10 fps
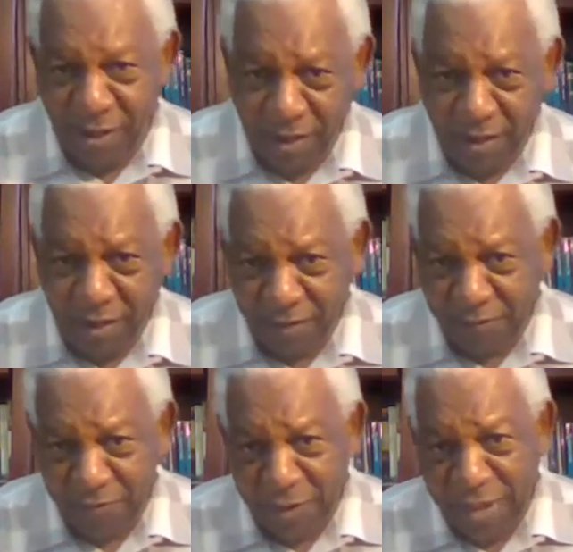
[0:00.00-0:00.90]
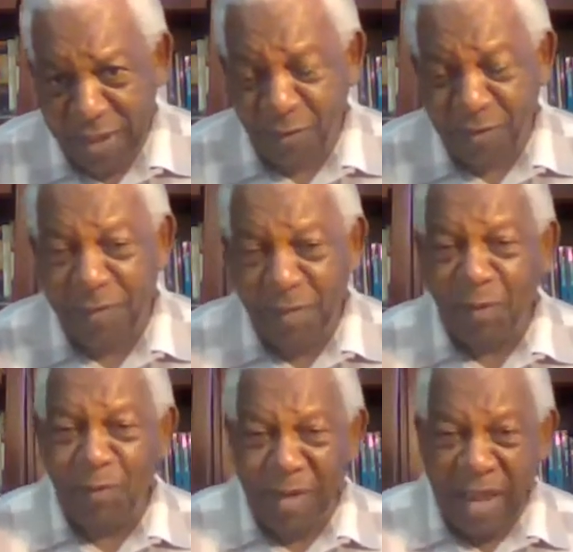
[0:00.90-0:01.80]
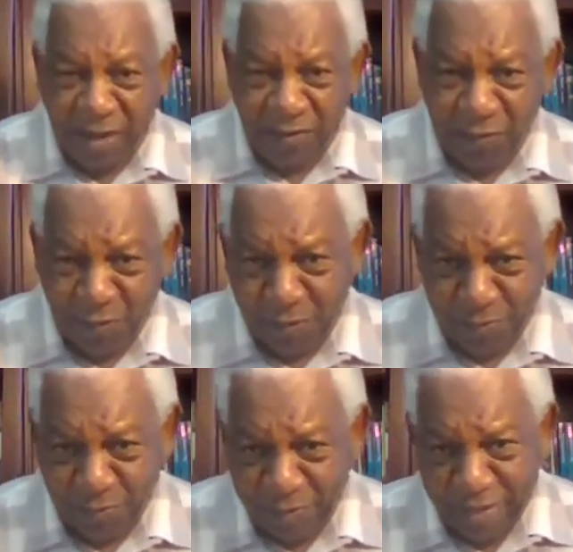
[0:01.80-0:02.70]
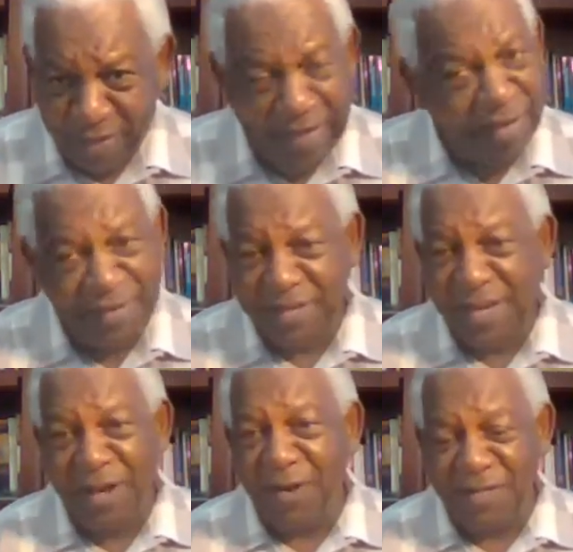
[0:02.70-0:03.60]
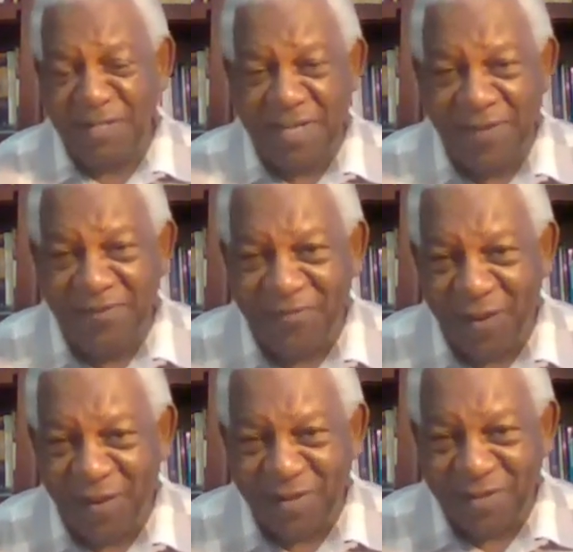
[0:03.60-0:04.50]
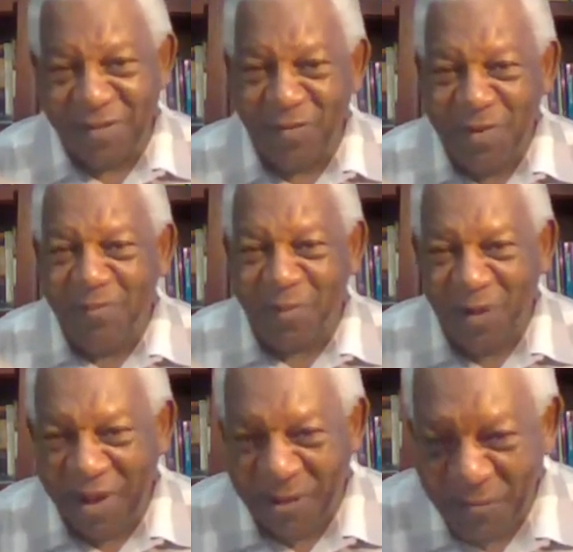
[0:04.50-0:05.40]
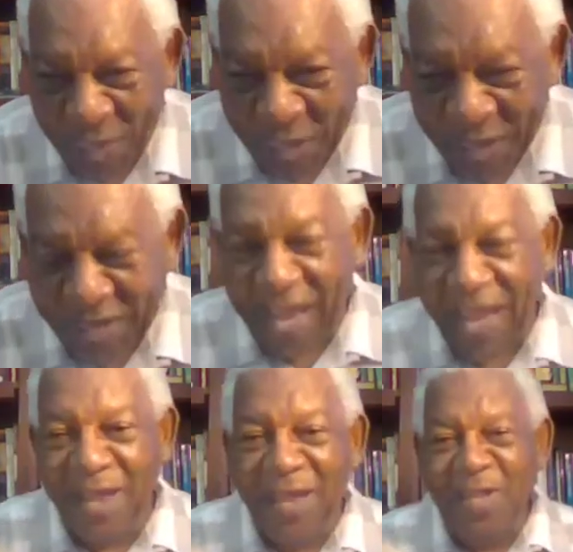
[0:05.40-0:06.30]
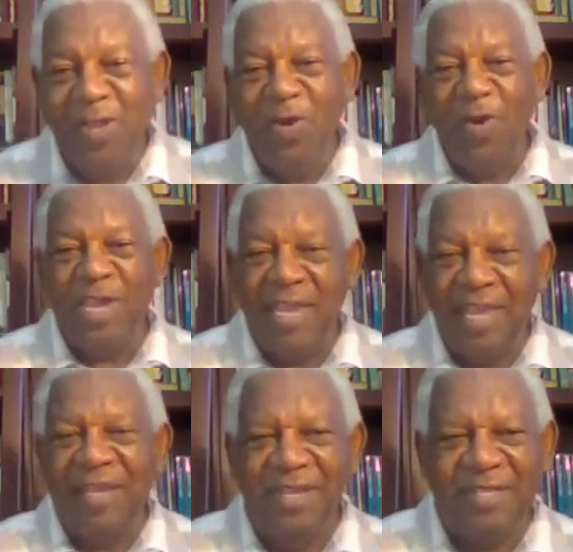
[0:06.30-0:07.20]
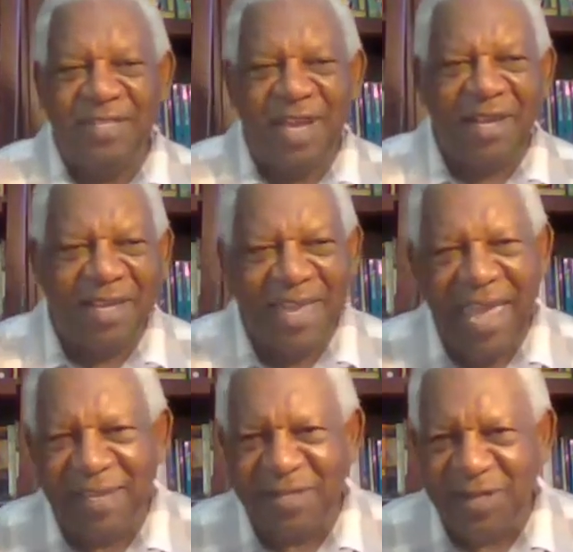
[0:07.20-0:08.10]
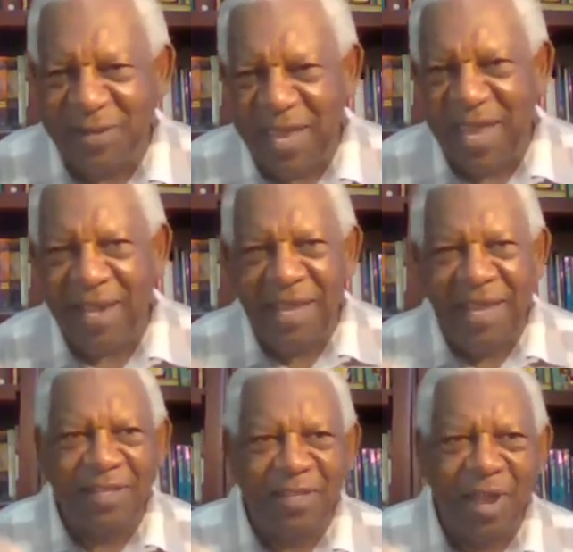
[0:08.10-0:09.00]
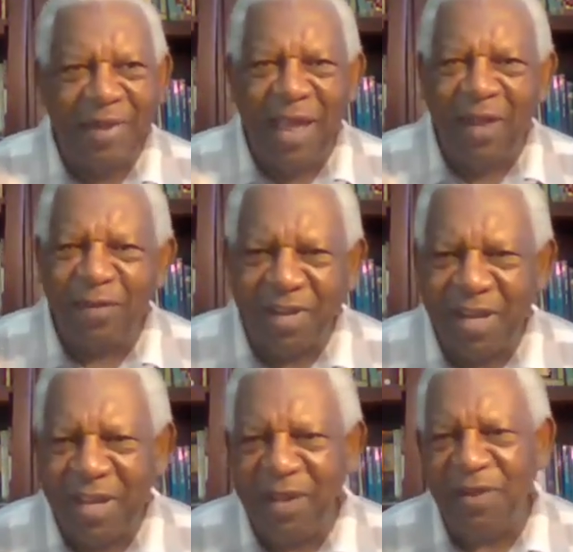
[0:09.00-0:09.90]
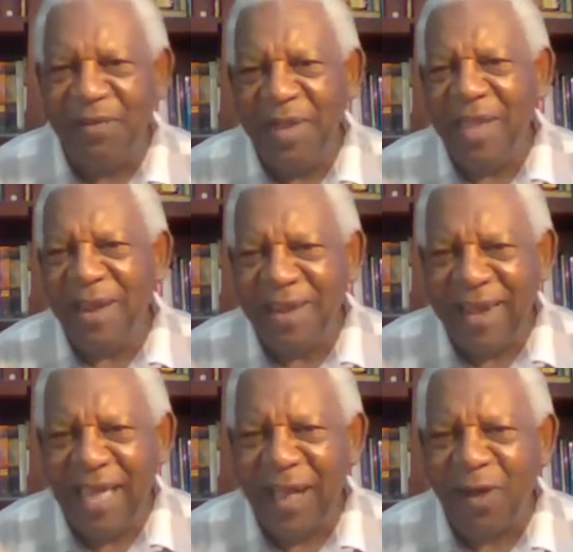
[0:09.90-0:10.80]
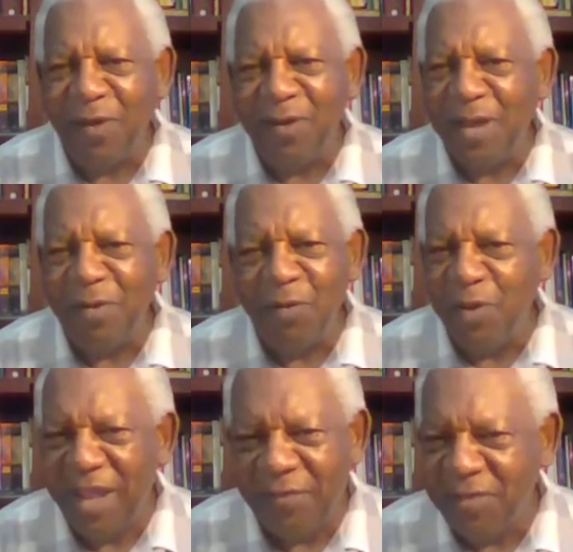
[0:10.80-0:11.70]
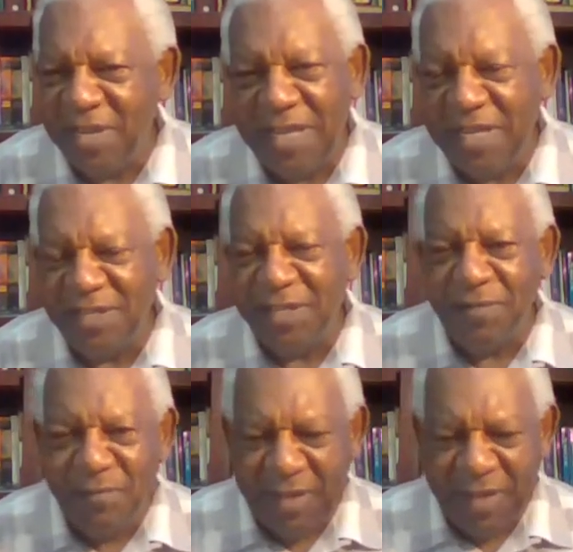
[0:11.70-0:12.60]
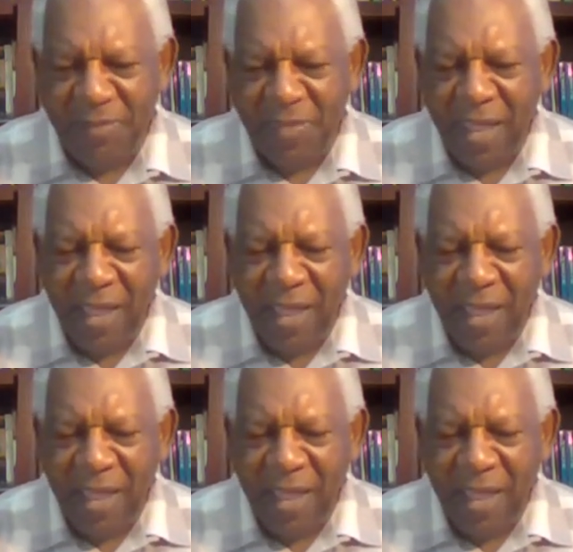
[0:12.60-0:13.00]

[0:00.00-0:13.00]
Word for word: of Elder Milton Andrew in St. Augustine, Florida. So we pray that you are getting this telecast and that it's coming out clear, loud, and whatever it needs to be.